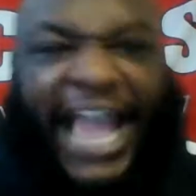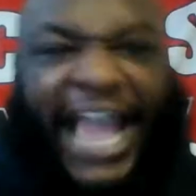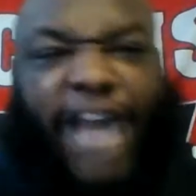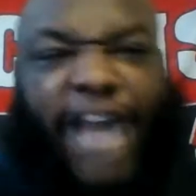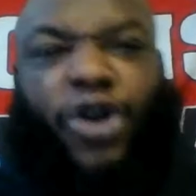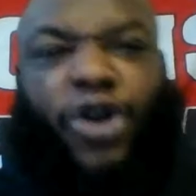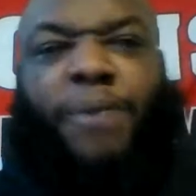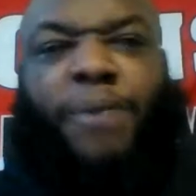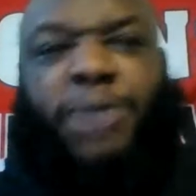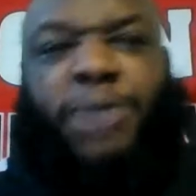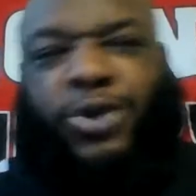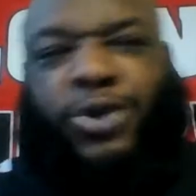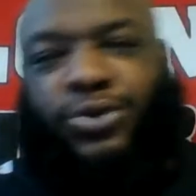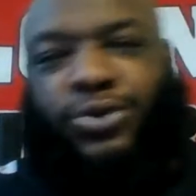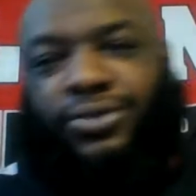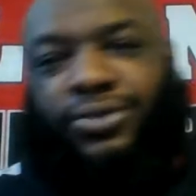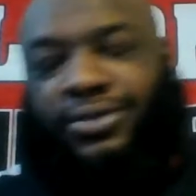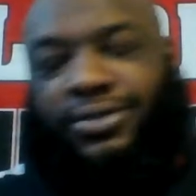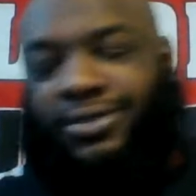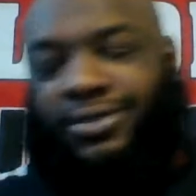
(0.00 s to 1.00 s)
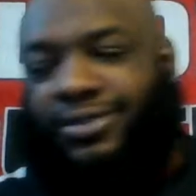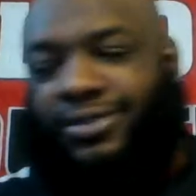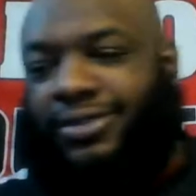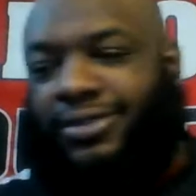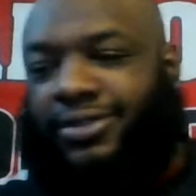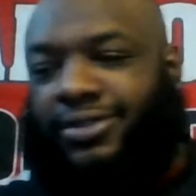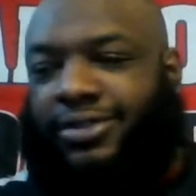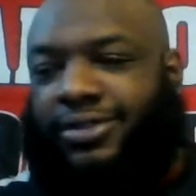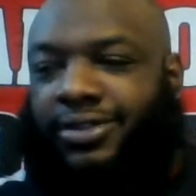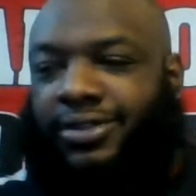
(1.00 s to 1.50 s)
on mute.
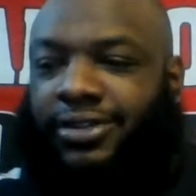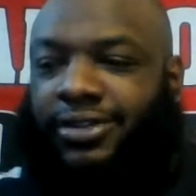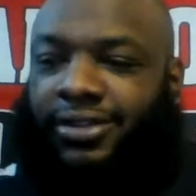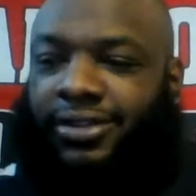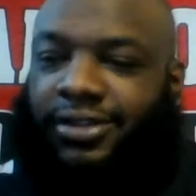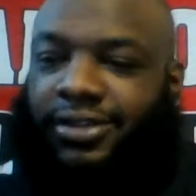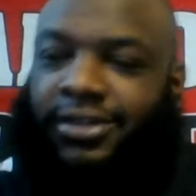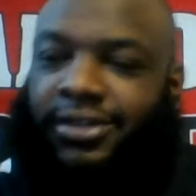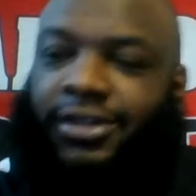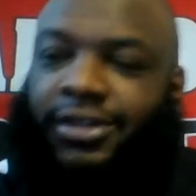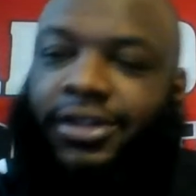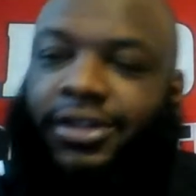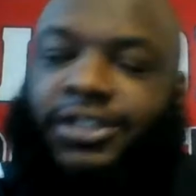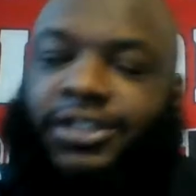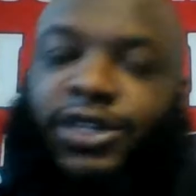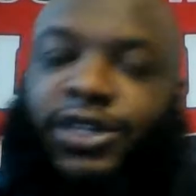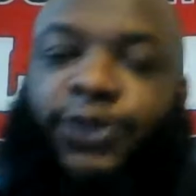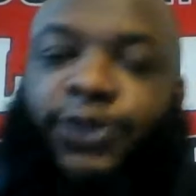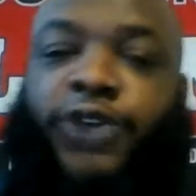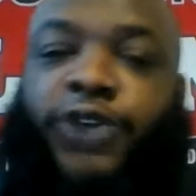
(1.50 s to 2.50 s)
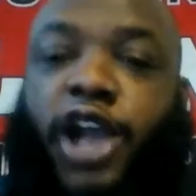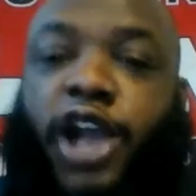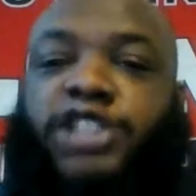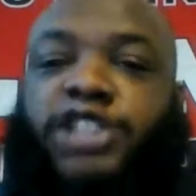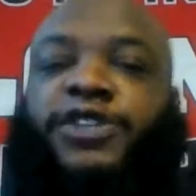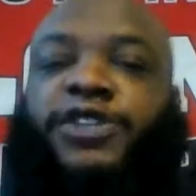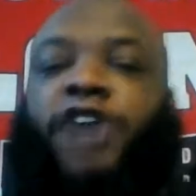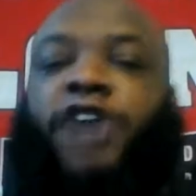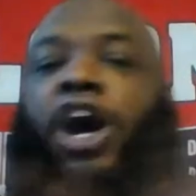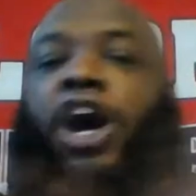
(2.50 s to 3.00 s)
So first
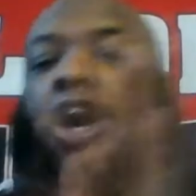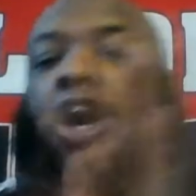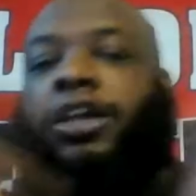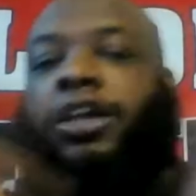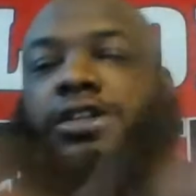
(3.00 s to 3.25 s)
of all,